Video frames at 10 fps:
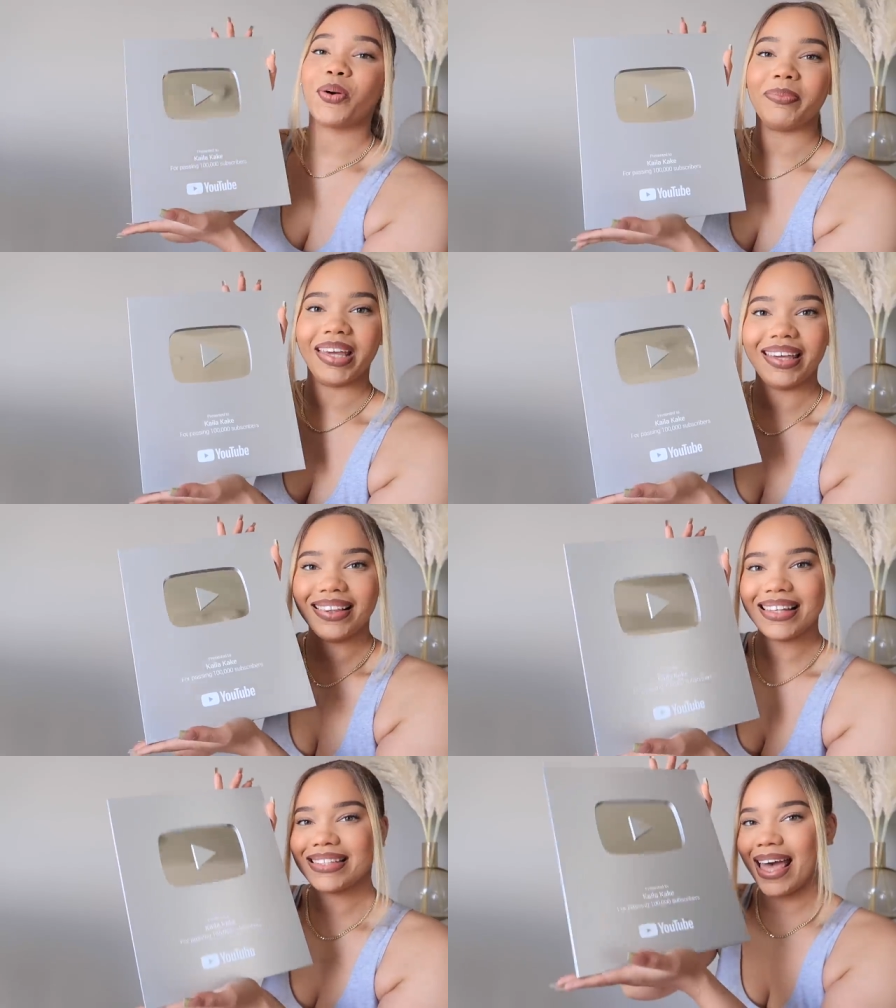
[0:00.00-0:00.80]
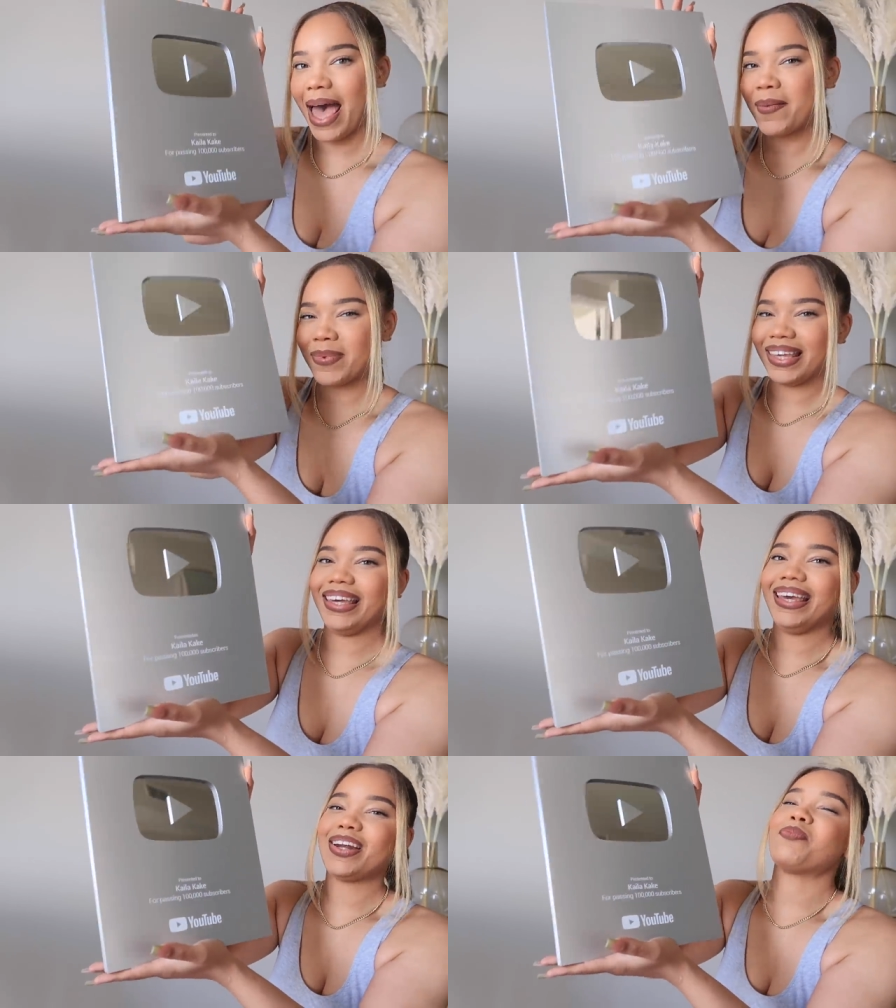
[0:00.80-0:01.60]
for making this
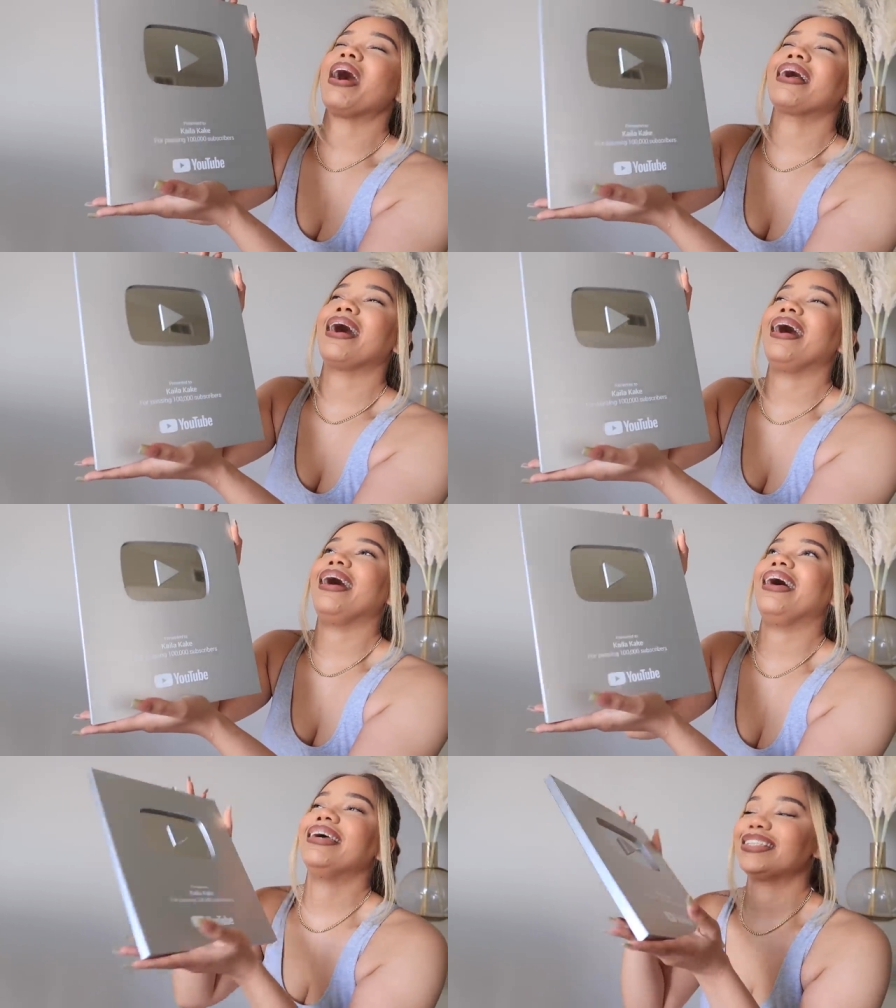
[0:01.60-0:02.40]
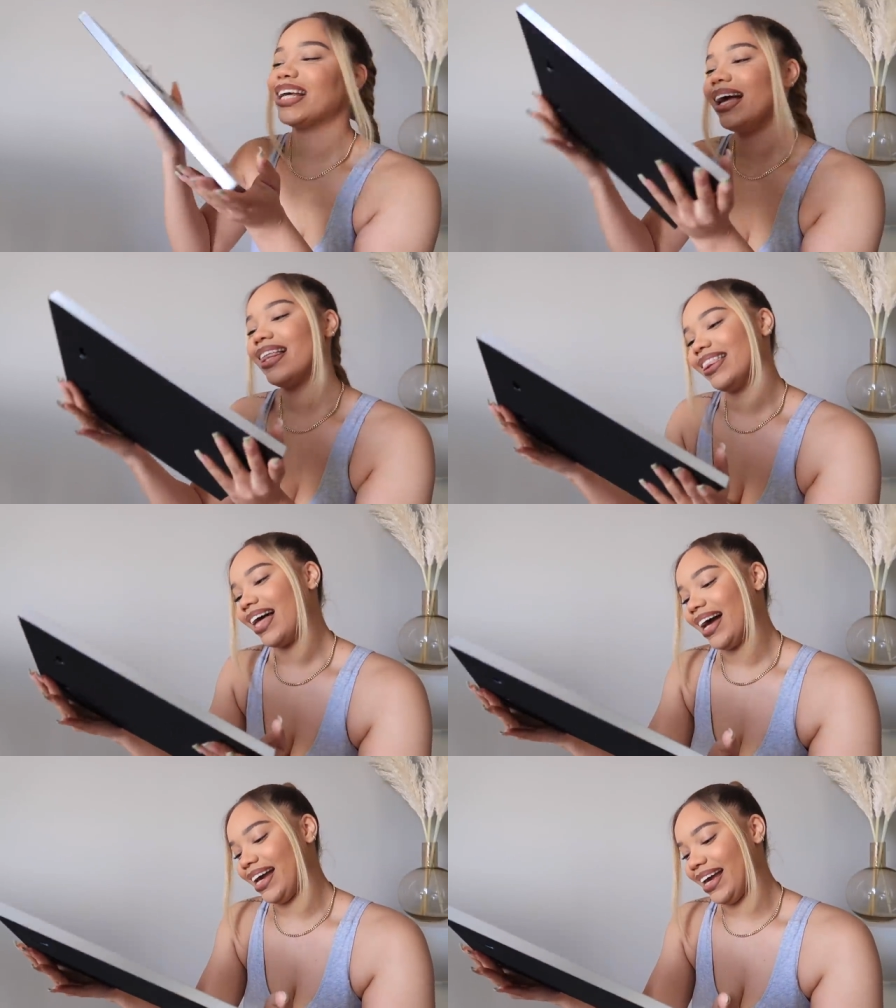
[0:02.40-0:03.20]
happen oh my gosh
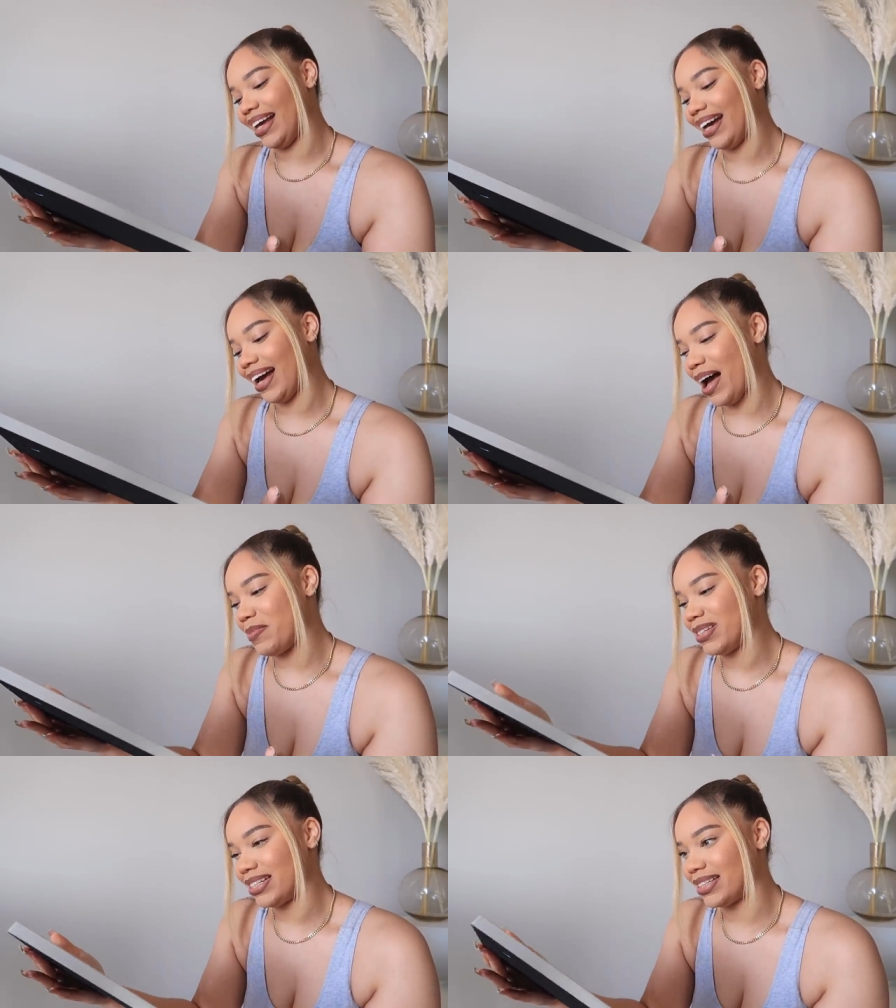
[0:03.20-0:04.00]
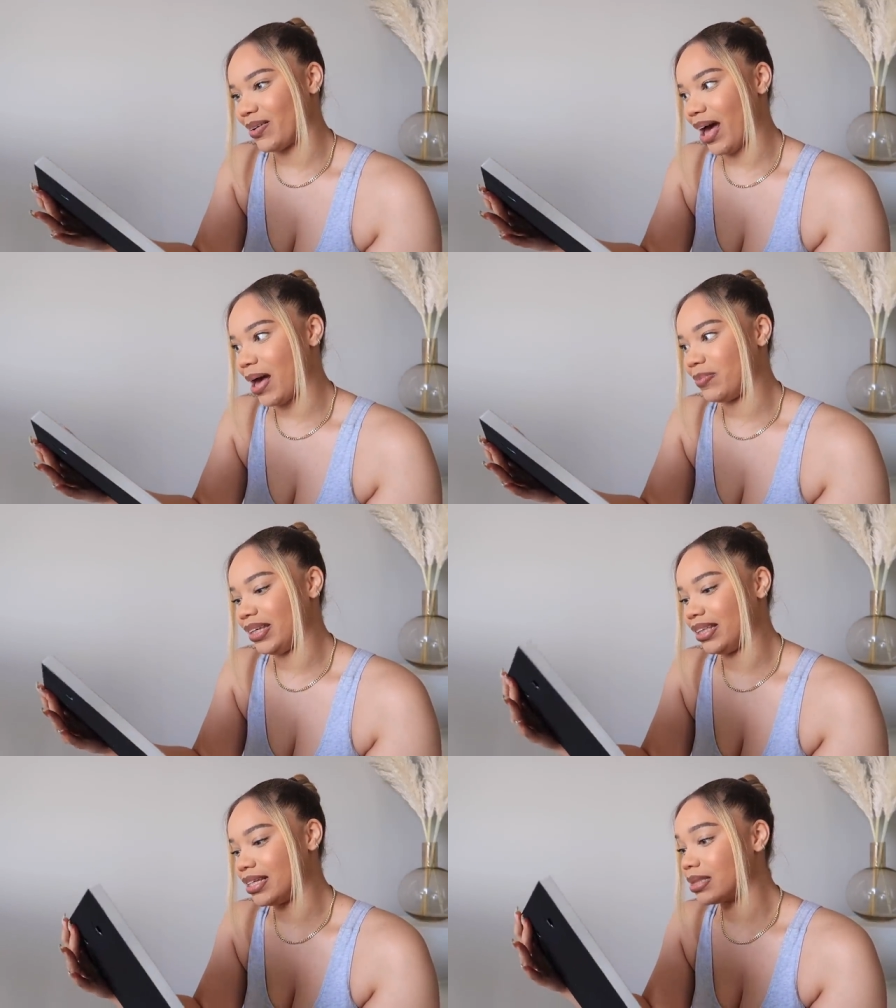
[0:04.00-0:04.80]
like i'm just so
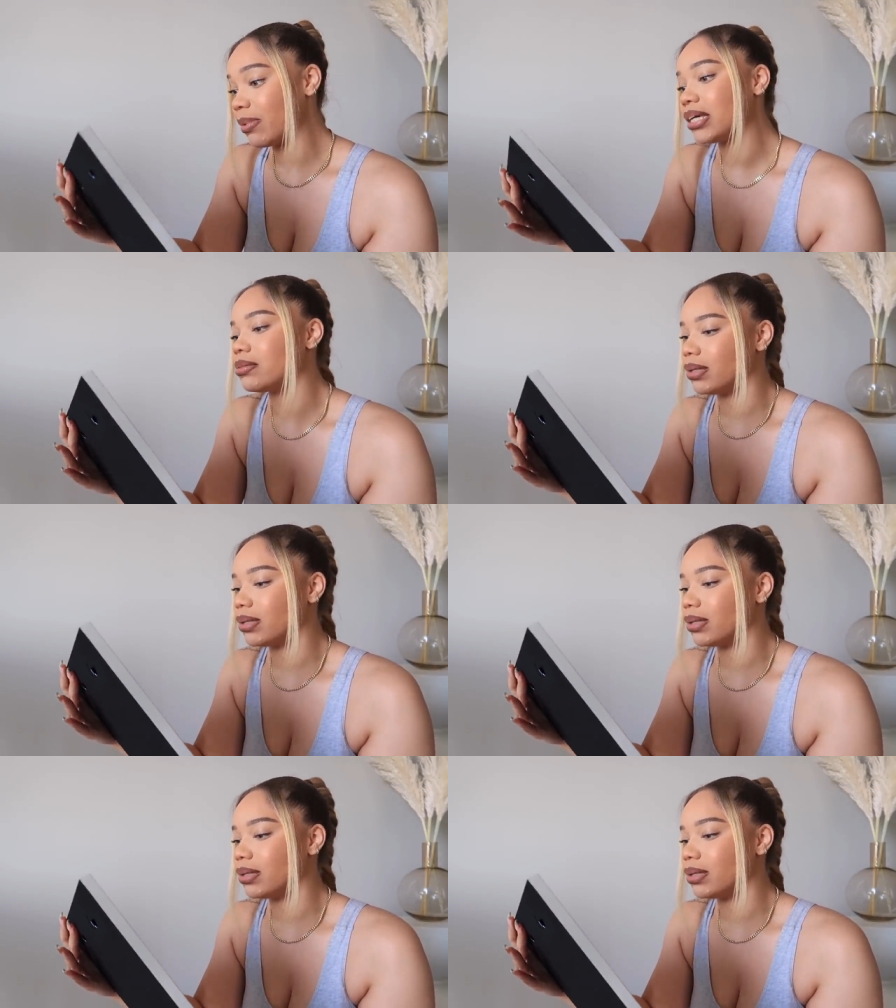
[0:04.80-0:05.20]
happy this makes